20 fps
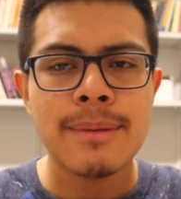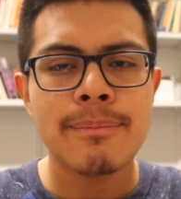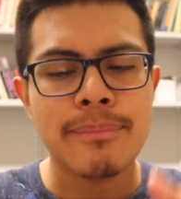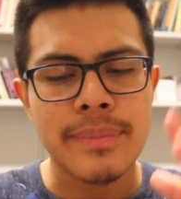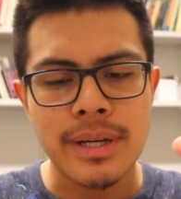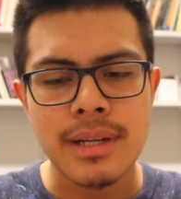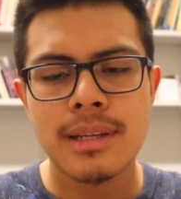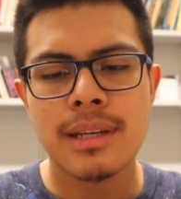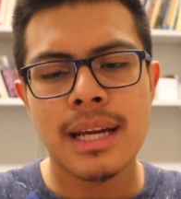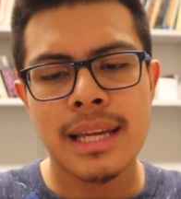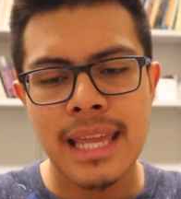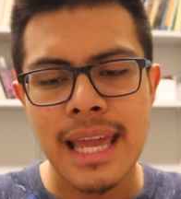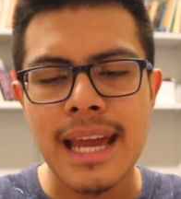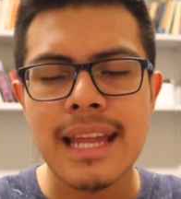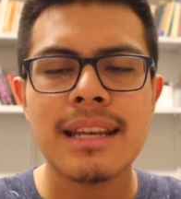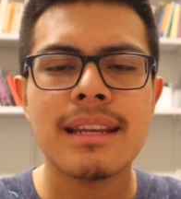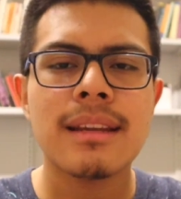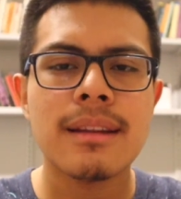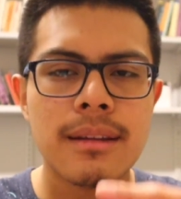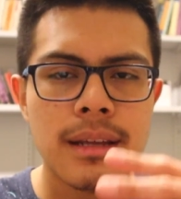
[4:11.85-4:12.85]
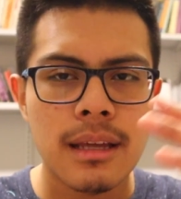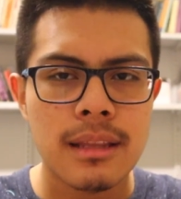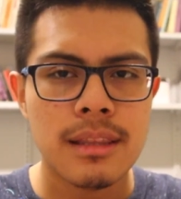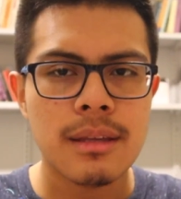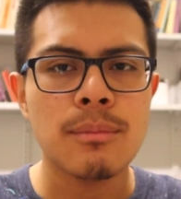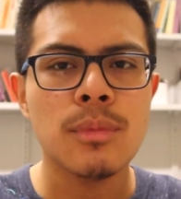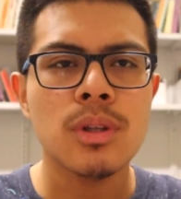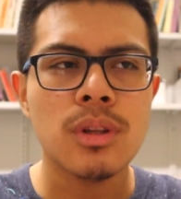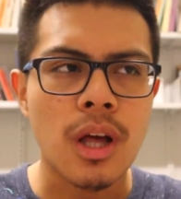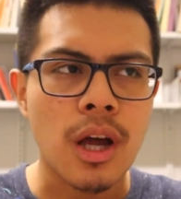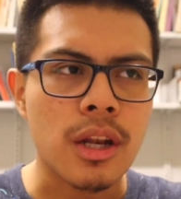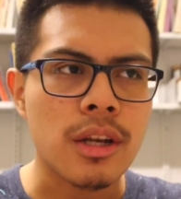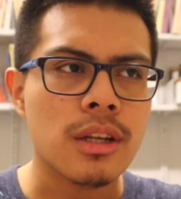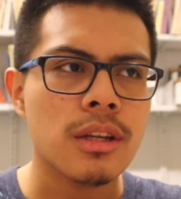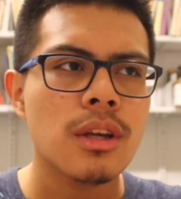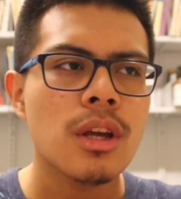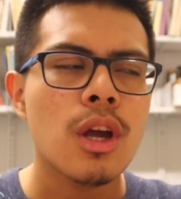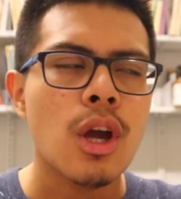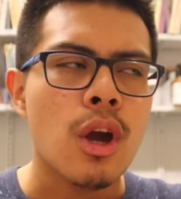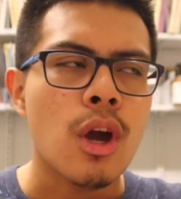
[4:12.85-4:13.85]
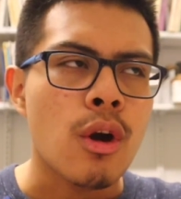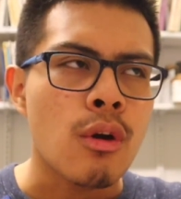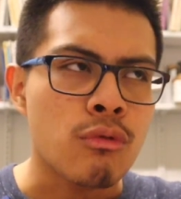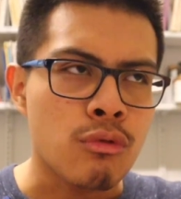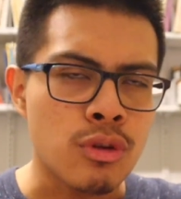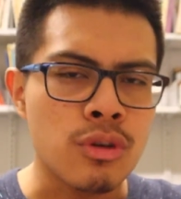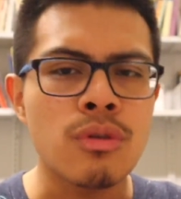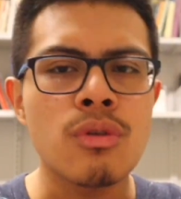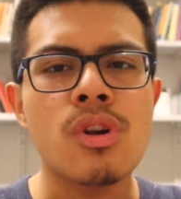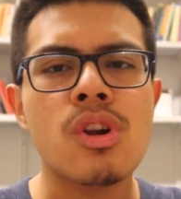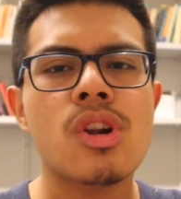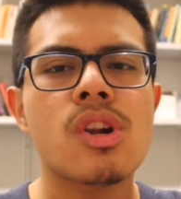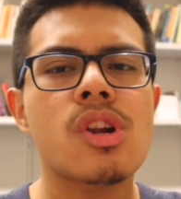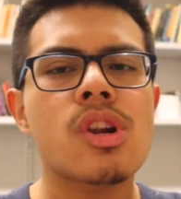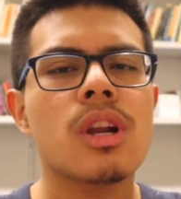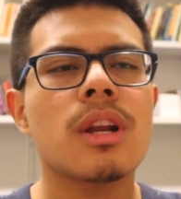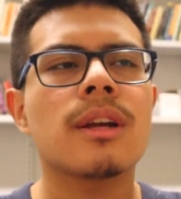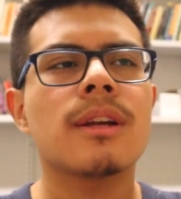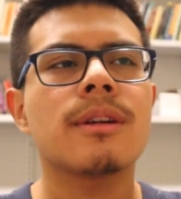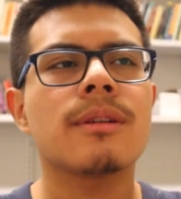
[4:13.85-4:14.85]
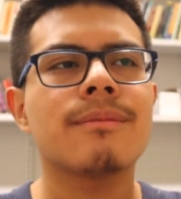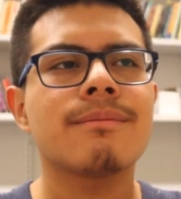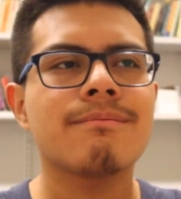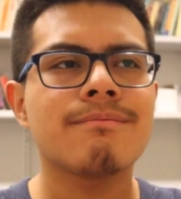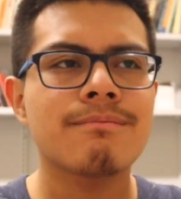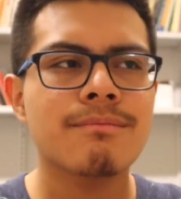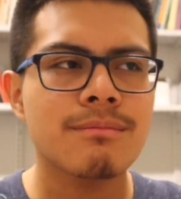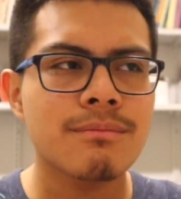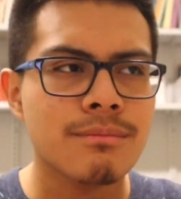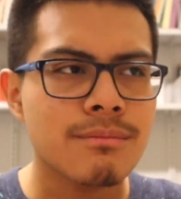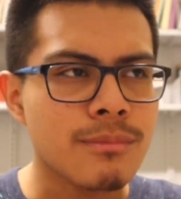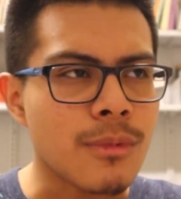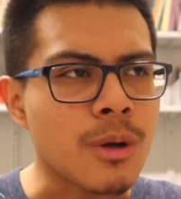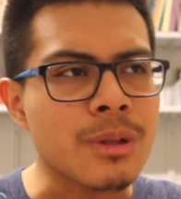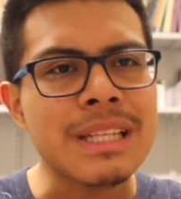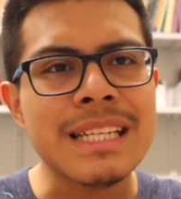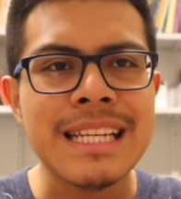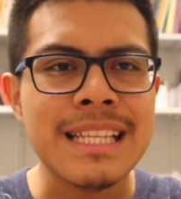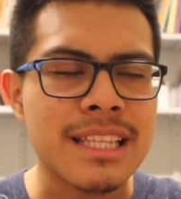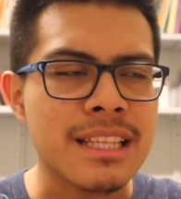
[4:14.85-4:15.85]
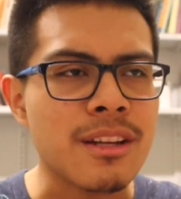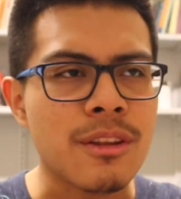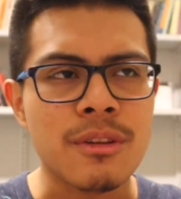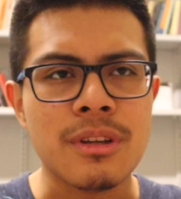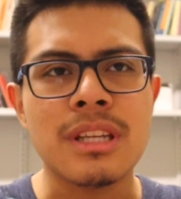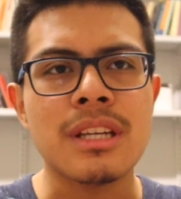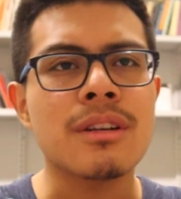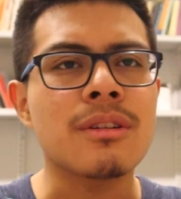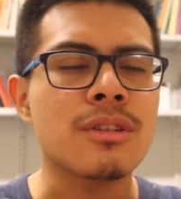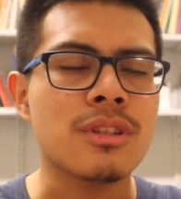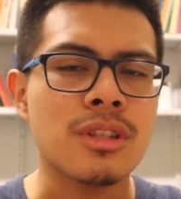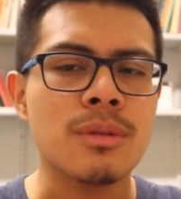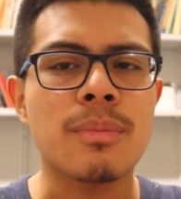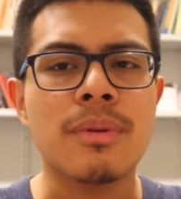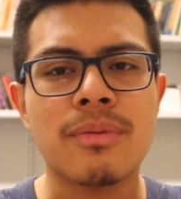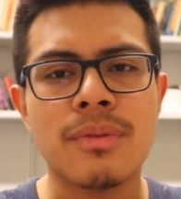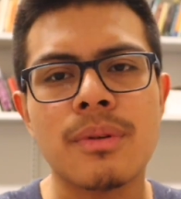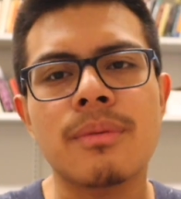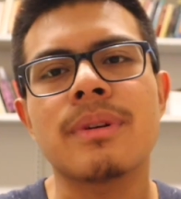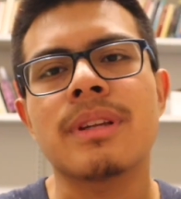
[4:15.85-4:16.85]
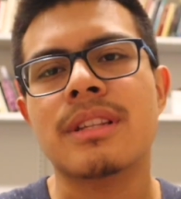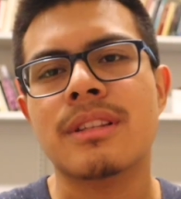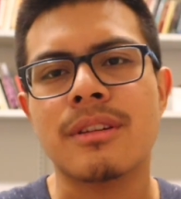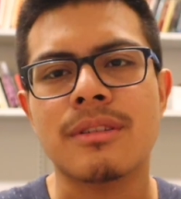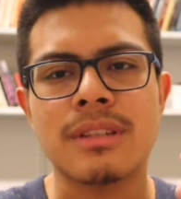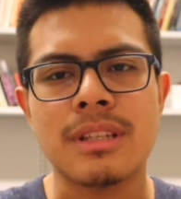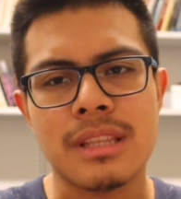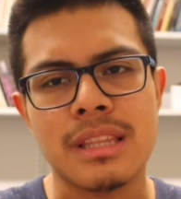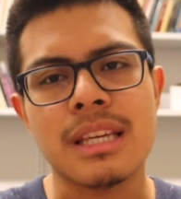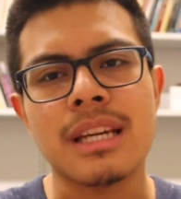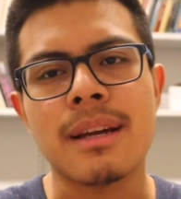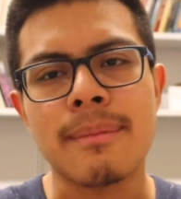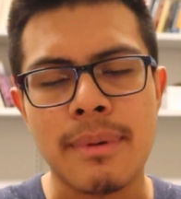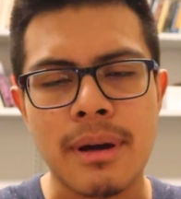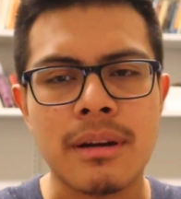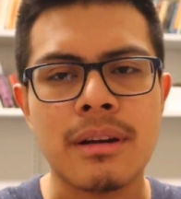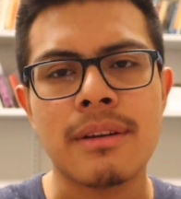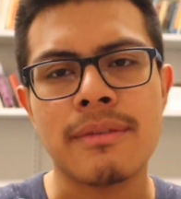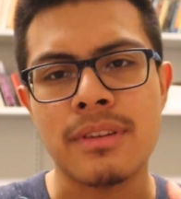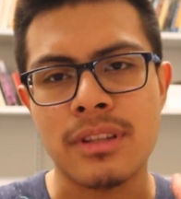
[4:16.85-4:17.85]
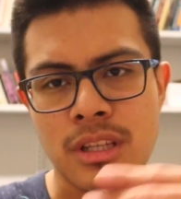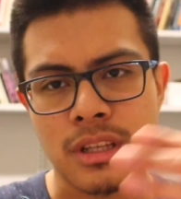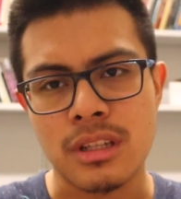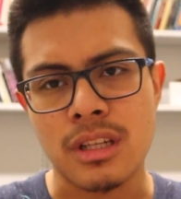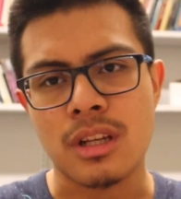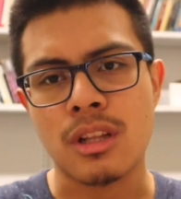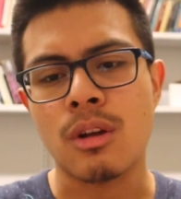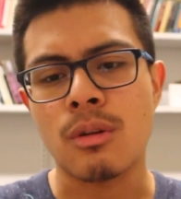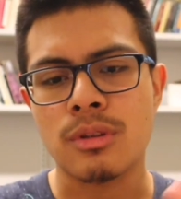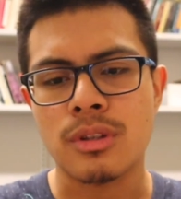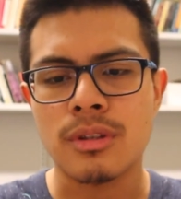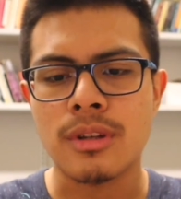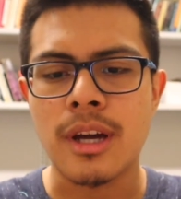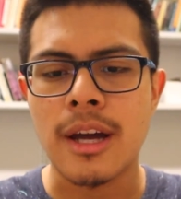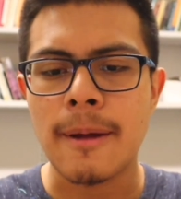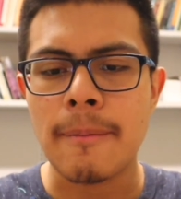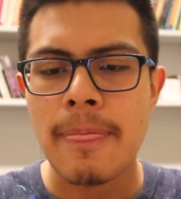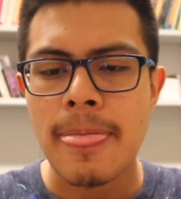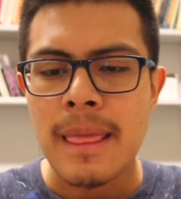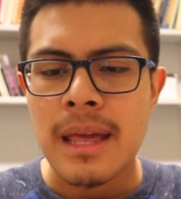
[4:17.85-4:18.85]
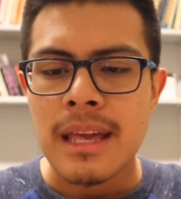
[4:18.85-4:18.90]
But again, I think Moulin Rouge only needs another year or two before we start to think about if it's going to close or not.